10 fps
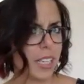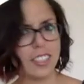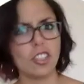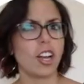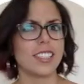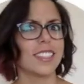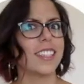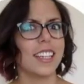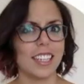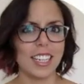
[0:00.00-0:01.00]
It's not as
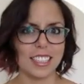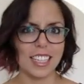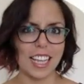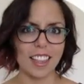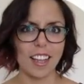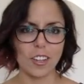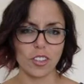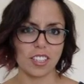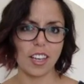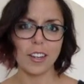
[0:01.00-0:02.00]
exciting as the headline or
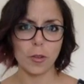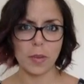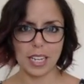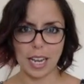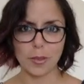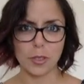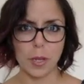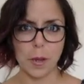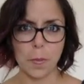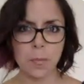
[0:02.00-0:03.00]
the title made it out to
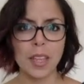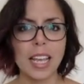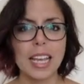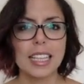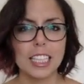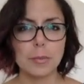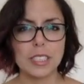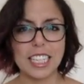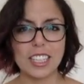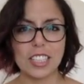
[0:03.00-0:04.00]
be. This
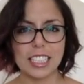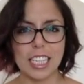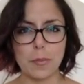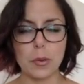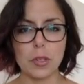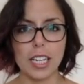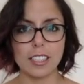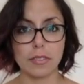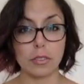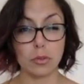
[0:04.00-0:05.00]
particular example
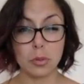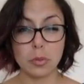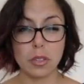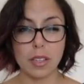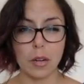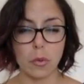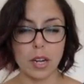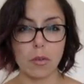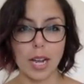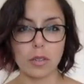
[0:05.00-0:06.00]
is of a rumor that
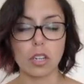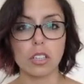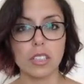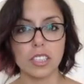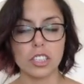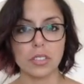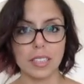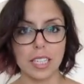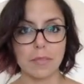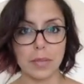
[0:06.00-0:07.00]
went around earlier
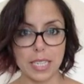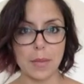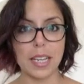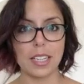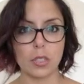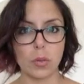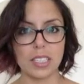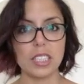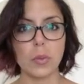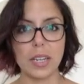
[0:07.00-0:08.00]
during the pandemic in
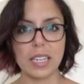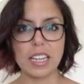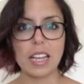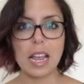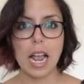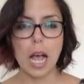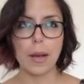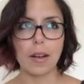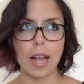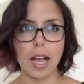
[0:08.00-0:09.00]
2020
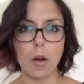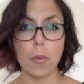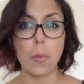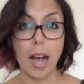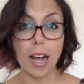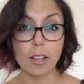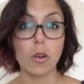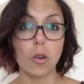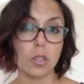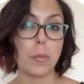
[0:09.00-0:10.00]
about how
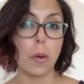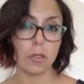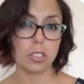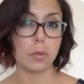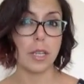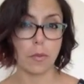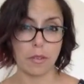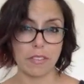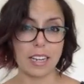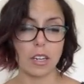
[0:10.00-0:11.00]
alcohol could possibly
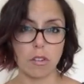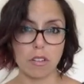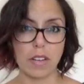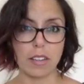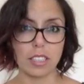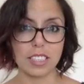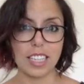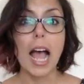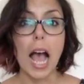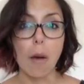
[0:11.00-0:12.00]
prevent coronavirus.
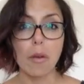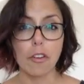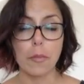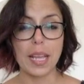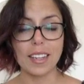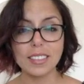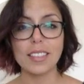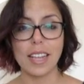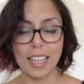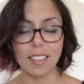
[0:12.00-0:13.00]
However, because
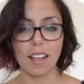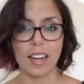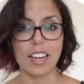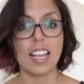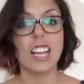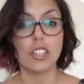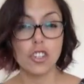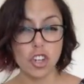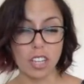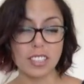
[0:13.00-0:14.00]
the headline
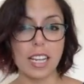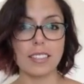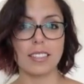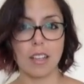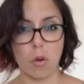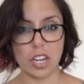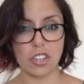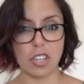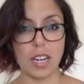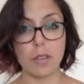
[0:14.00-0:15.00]
just asks the
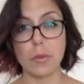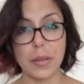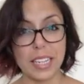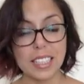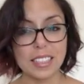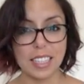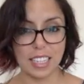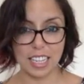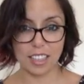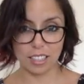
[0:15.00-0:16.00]
question and repeats
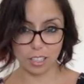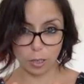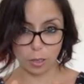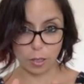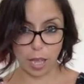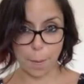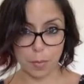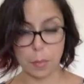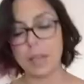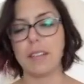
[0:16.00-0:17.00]
it in the little
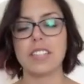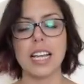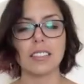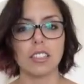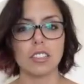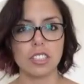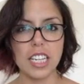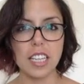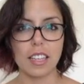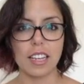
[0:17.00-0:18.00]
bit of text
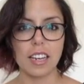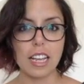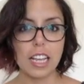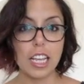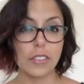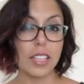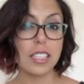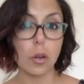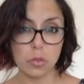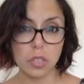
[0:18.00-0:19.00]
underneath it, if that's
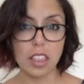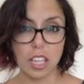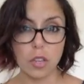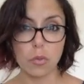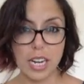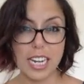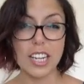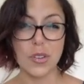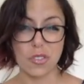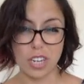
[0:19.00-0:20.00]
the only thing you read
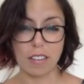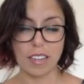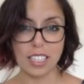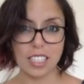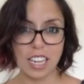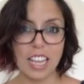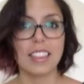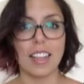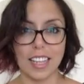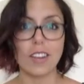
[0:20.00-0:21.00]
and you share it,
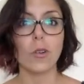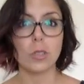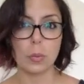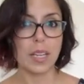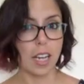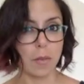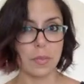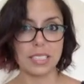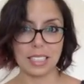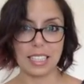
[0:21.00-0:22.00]
that can also become
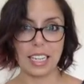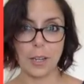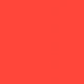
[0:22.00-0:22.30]
misleading.